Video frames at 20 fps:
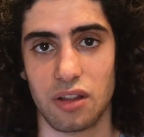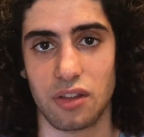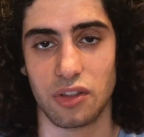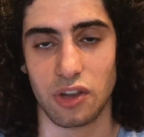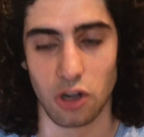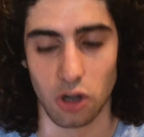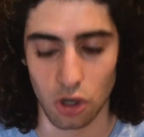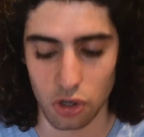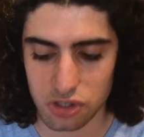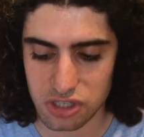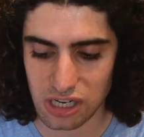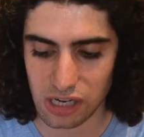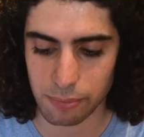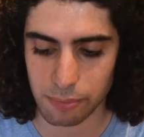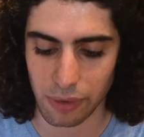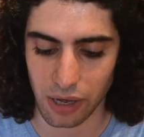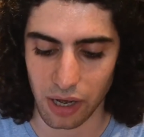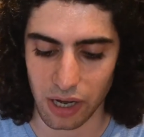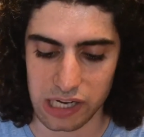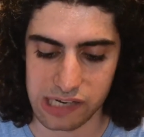The logic
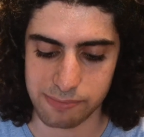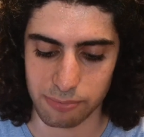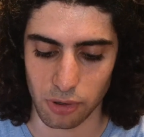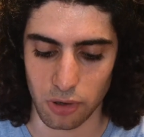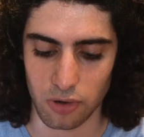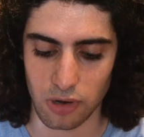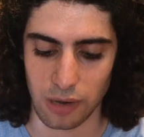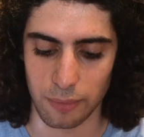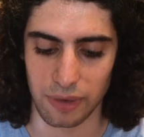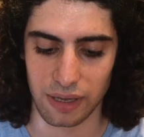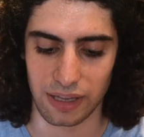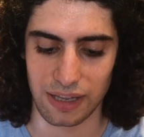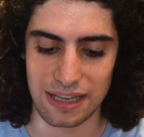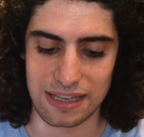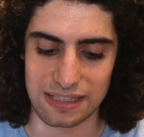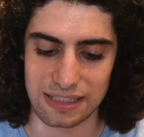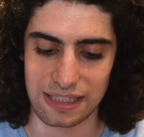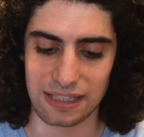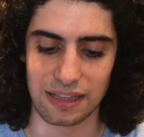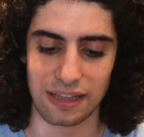behind programming
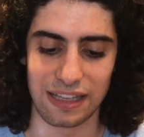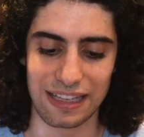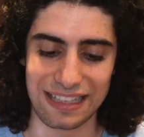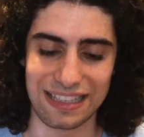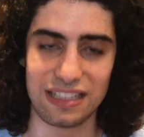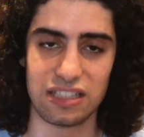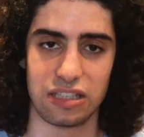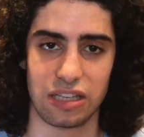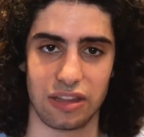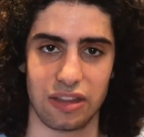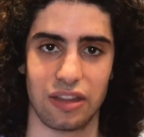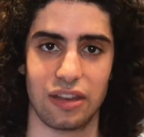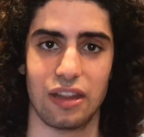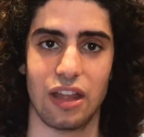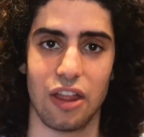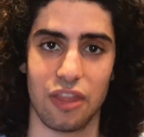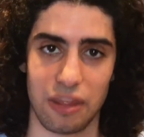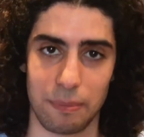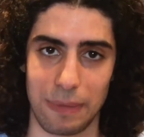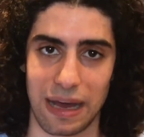is easier than
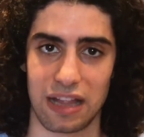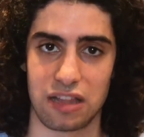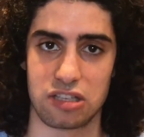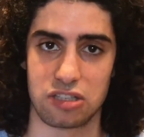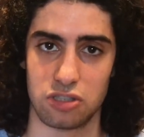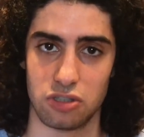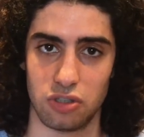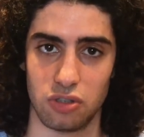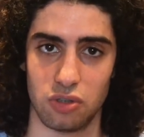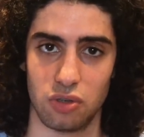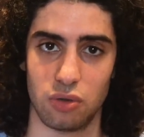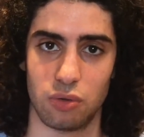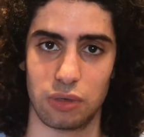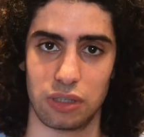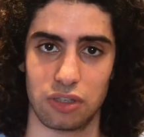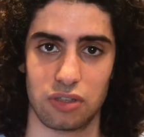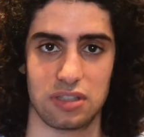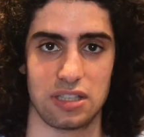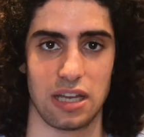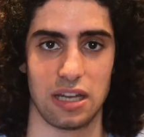the maths you do when
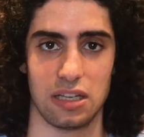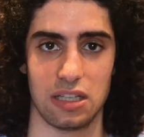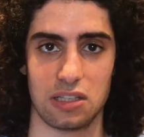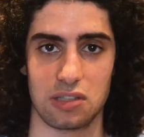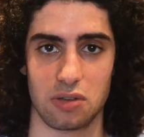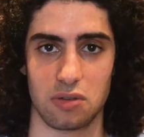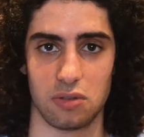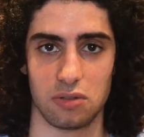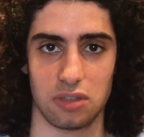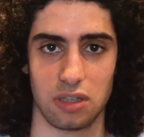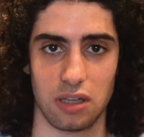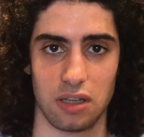you're 10 years old.